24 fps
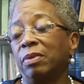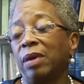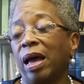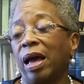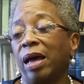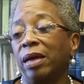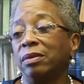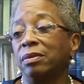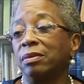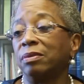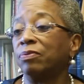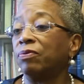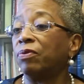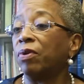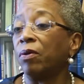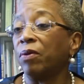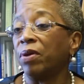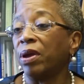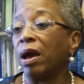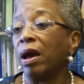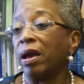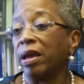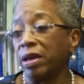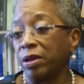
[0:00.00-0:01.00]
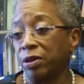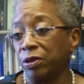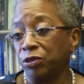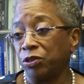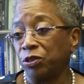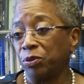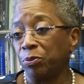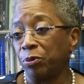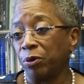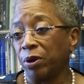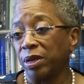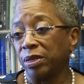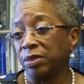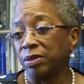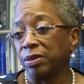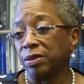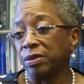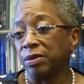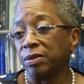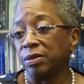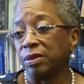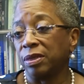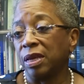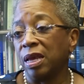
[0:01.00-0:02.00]
has very high energy
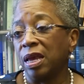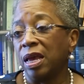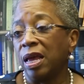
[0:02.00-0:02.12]
prices.